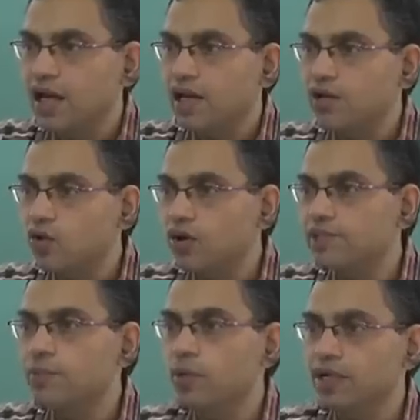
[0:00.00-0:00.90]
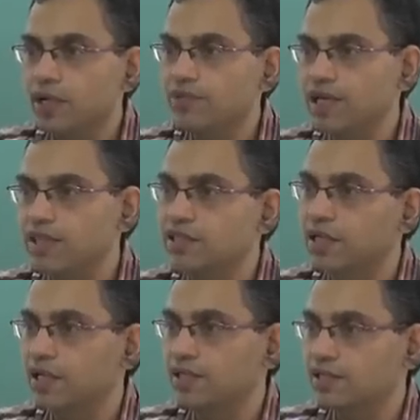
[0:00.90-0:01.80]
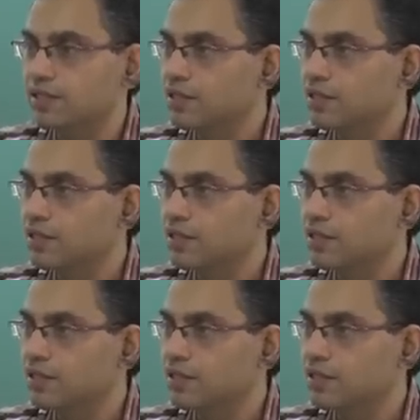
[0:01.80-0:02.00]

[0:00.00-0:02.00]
and rho is momentum sustenance.